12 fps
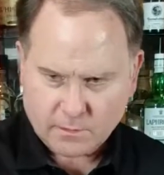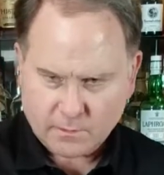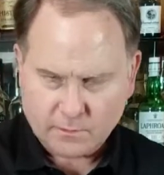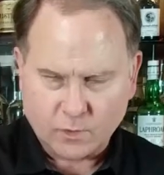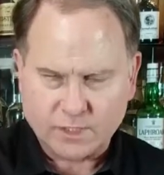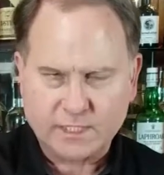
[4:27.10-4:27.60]

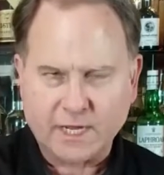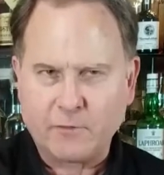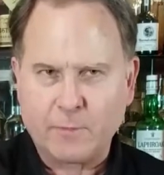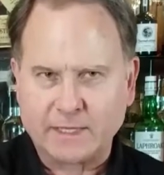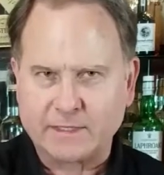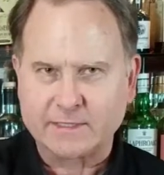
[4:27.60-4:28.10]
What's tough
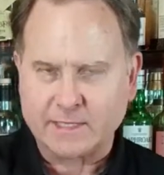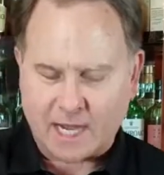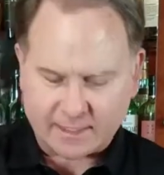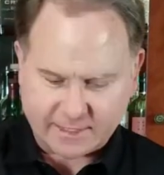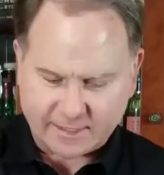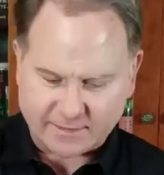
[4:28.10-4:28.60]
about this
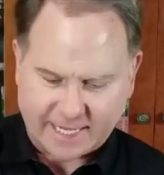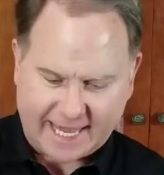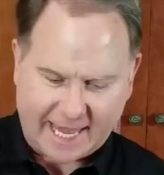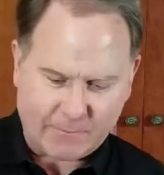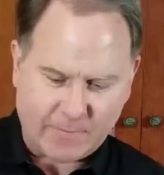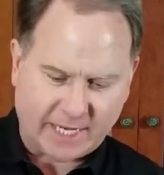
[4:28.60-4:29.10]
cocktail is I
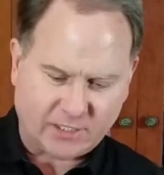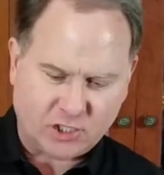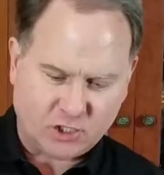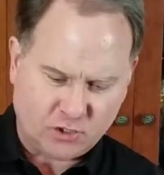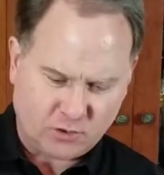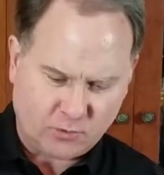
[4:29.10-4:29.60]
can't make
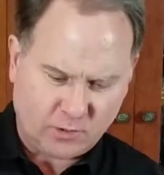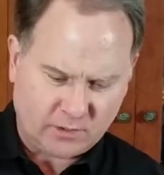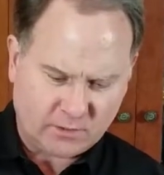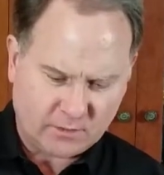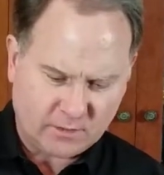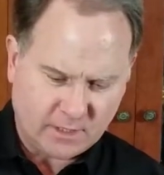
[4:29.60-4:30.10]
2. You
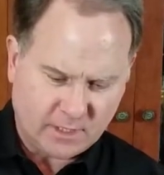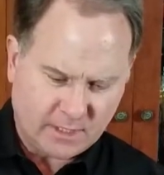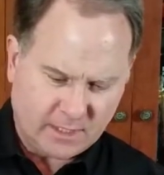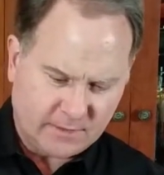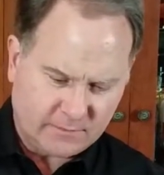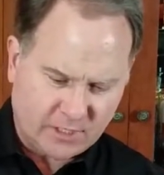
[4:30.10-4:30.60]

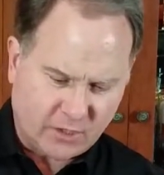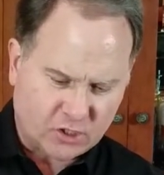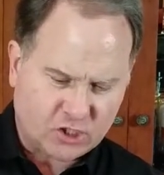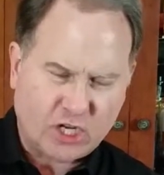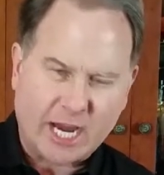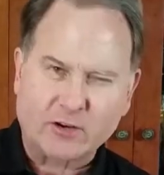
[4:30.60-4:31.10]
know, the
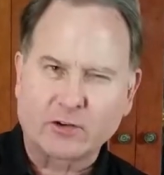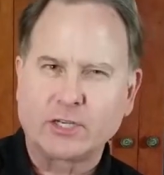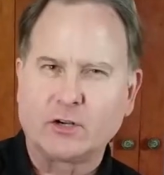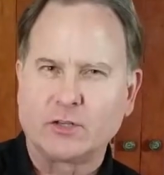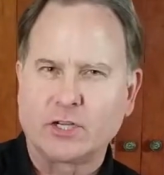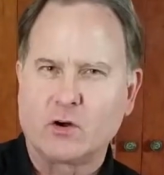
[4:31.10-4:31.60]
shaker can
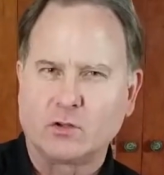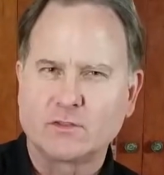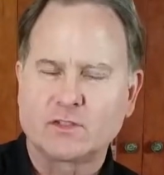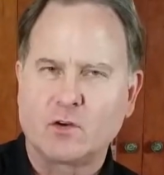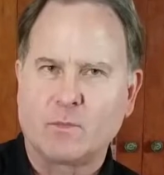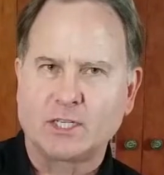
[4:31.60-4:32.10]
only hold
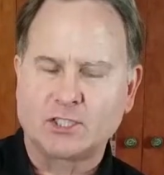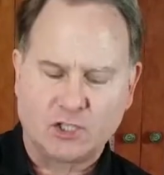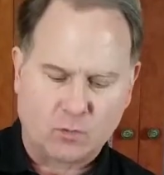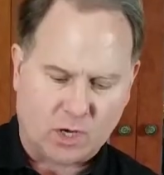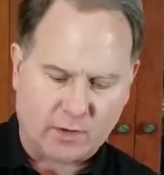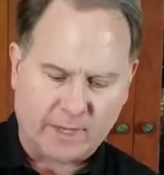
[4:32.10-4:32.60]
so much, and you
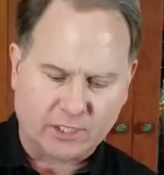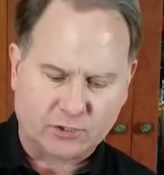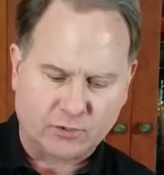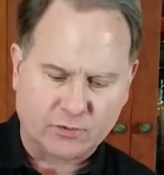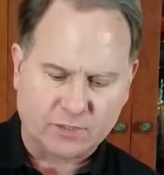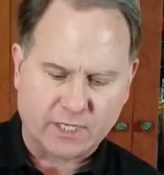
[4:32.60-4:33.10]
wanna make sure
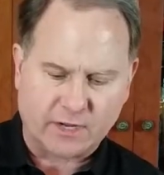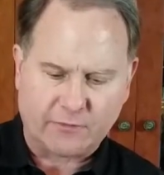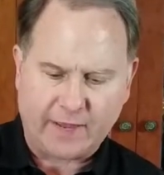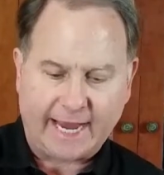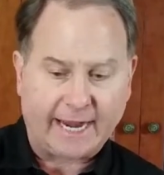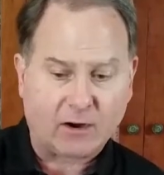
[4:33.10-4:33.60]
there's enough
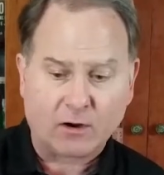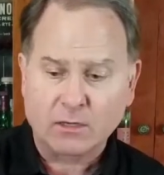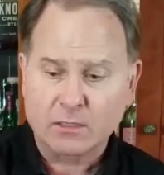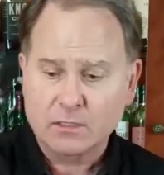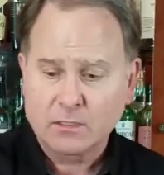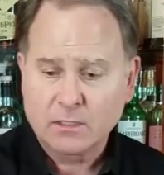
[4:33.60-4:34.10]
air
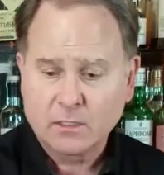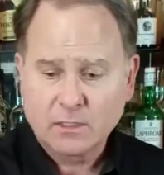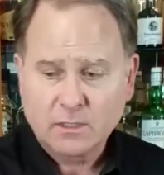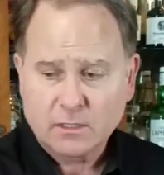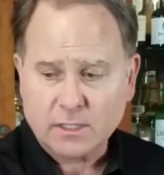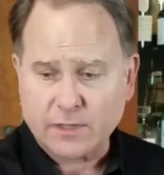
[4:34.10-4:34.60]

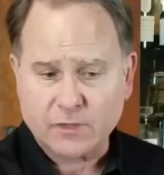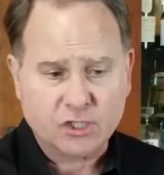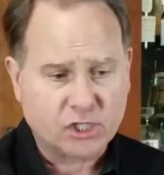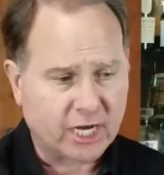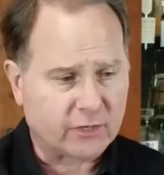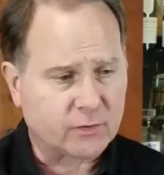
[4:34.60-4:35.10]
in the
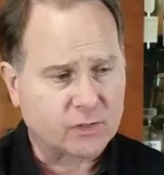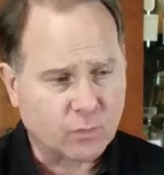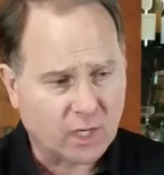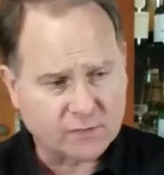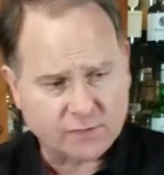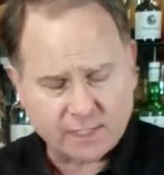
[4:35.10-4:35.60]
shaker as
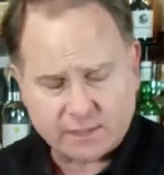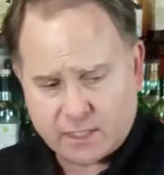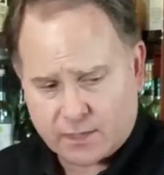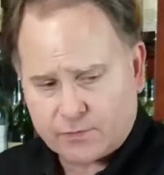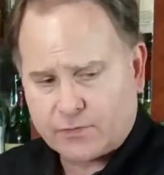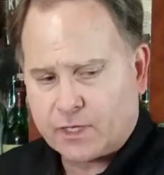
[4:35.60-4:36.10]
well. So that's the
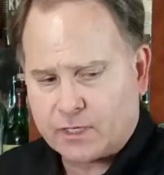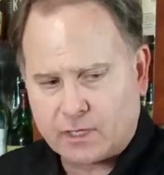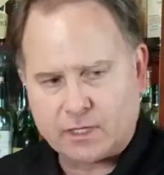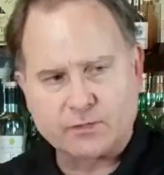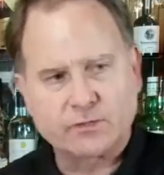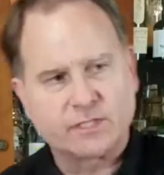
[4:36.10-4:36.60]
other thing to
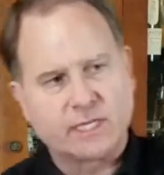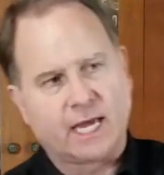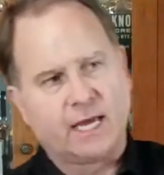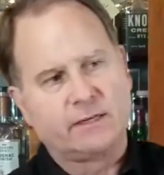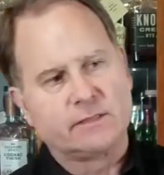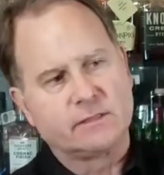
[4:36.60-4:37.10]

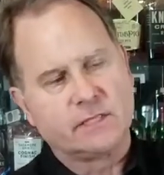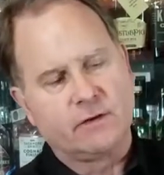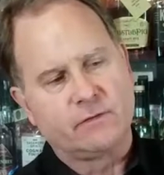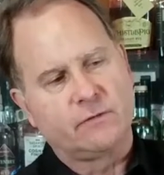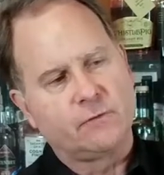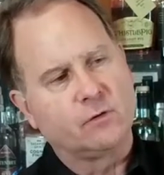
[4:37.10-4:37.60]
understand, is
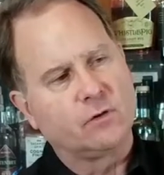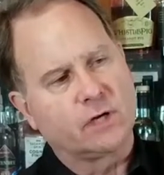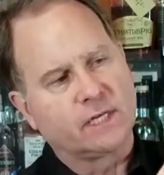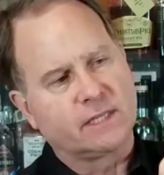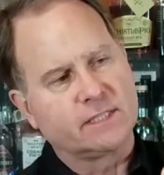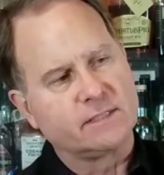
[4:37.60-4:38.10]
even if you look
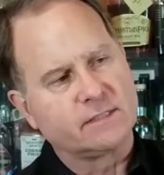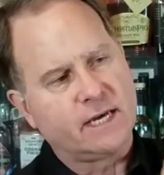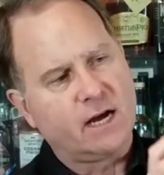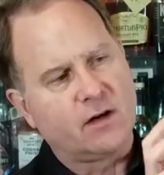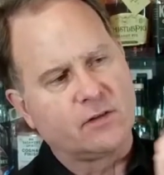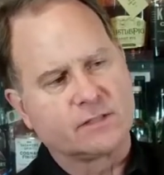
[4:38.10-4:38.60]
at this and say,
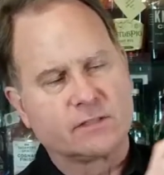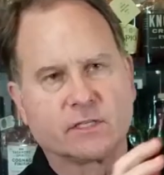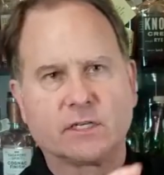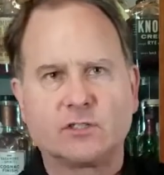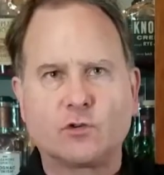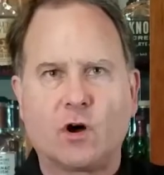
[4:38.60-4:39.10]
oh, this is
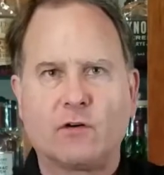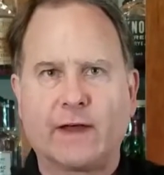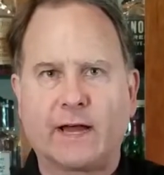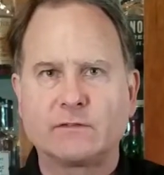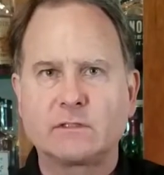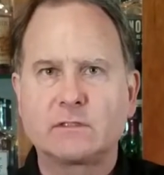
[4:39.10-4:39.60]
a
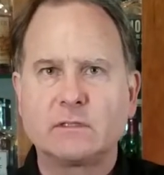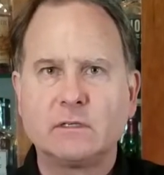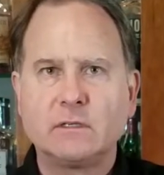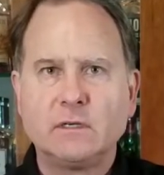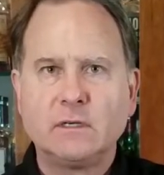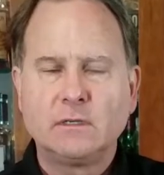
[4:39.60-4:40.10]
12-ounce
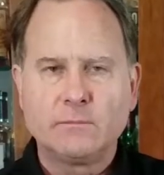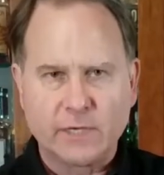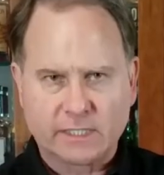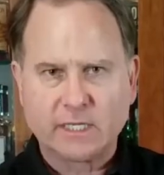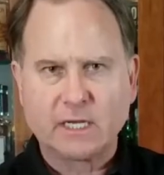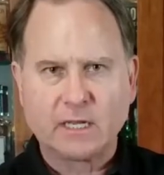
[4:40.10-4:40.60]

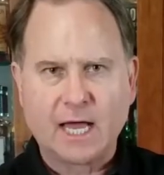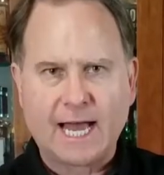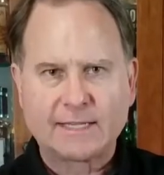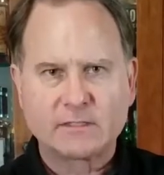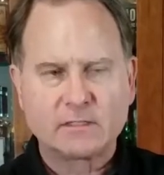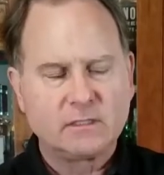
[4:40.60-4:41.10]
mixing glass,